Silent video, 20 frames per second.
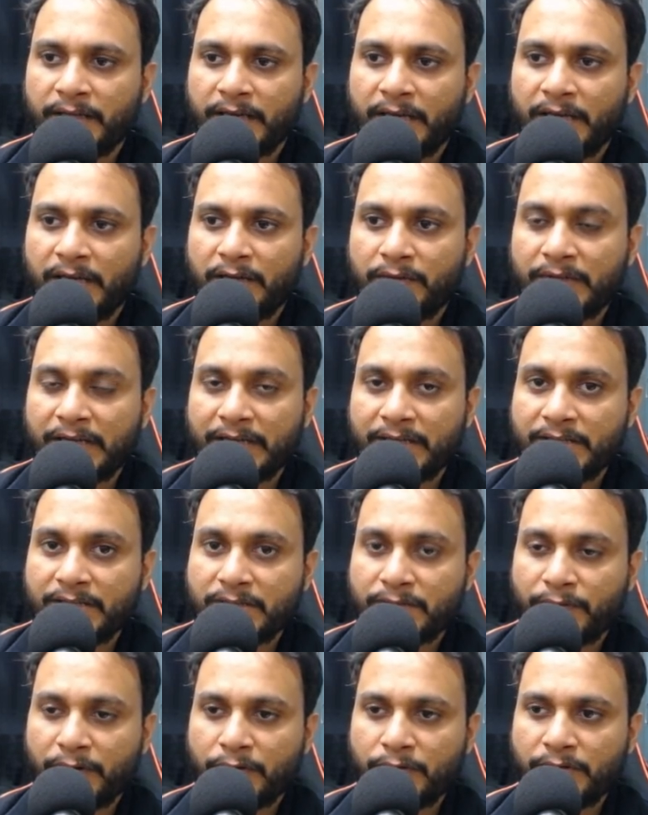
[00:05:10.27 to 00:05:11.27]
And if that
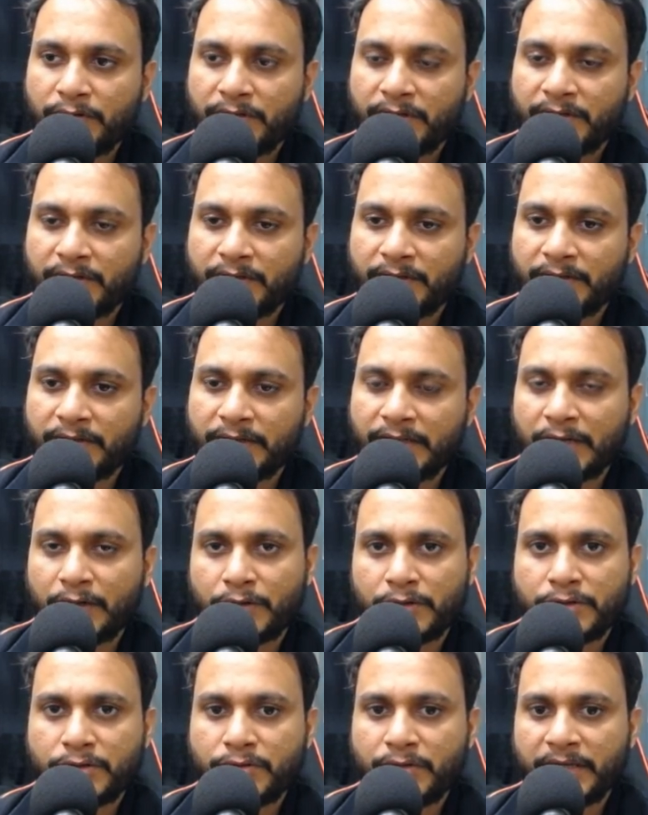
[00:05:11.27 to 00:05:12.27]
is found, then
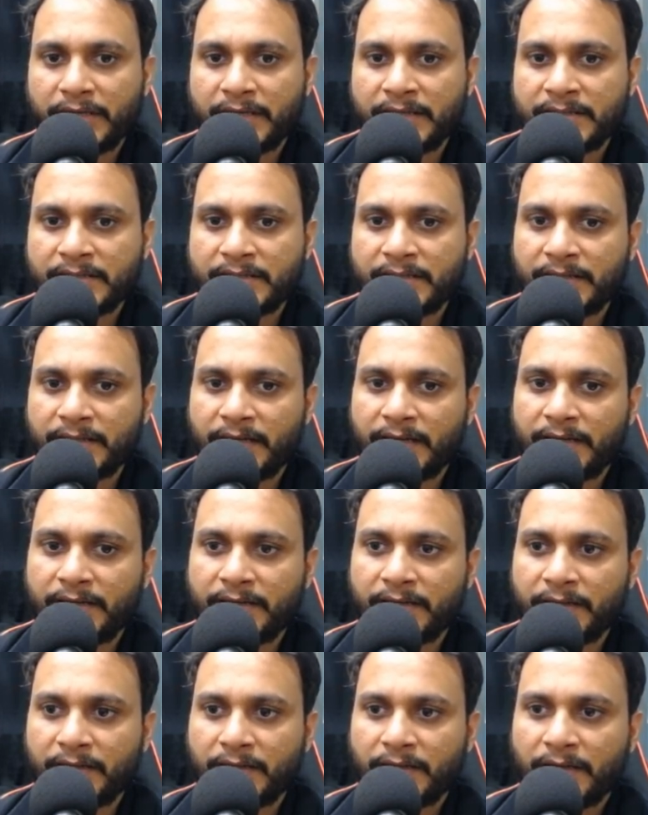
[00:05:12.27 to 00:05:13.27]
also I can say
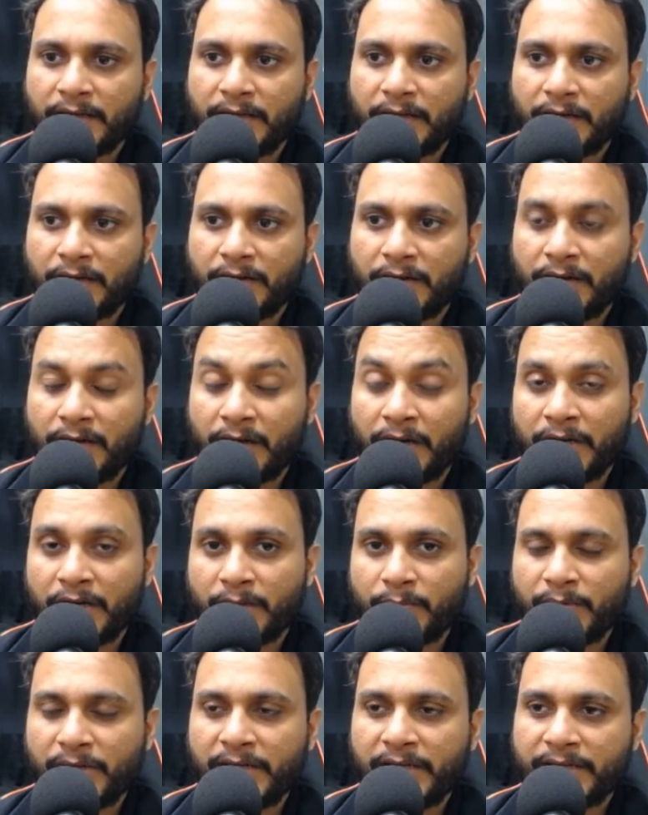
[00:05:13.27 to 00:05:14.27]
that a
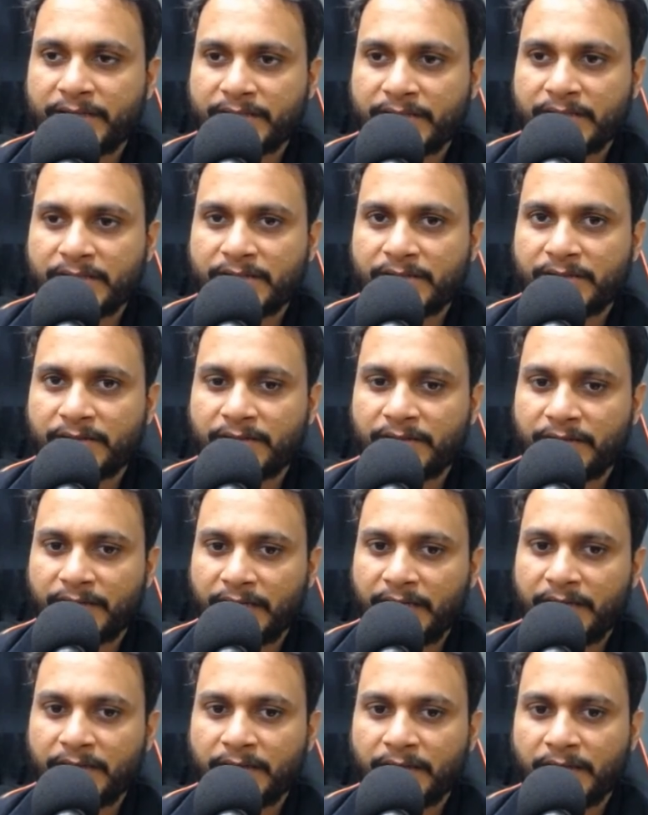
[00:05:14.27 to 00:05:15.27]
double exists,
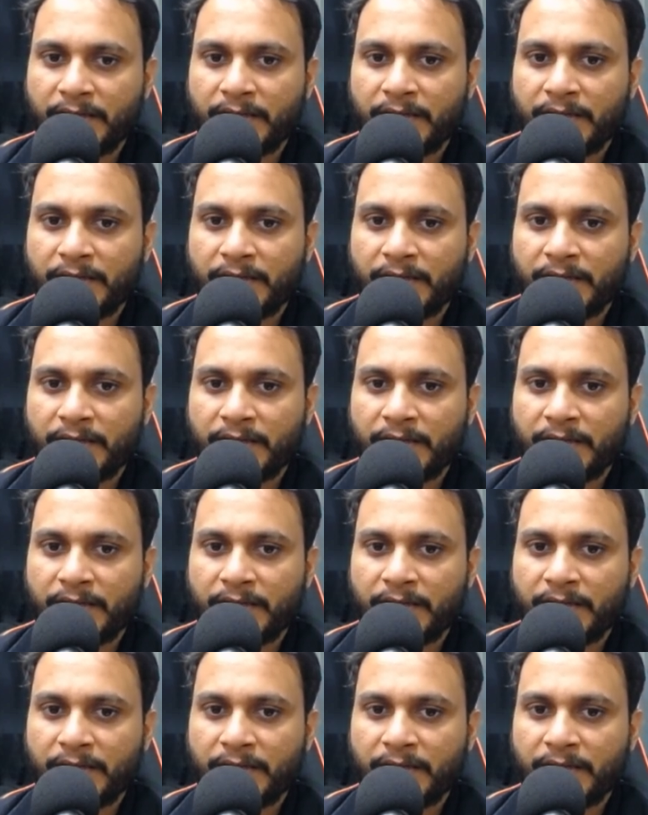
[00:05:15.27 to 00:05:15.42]
right?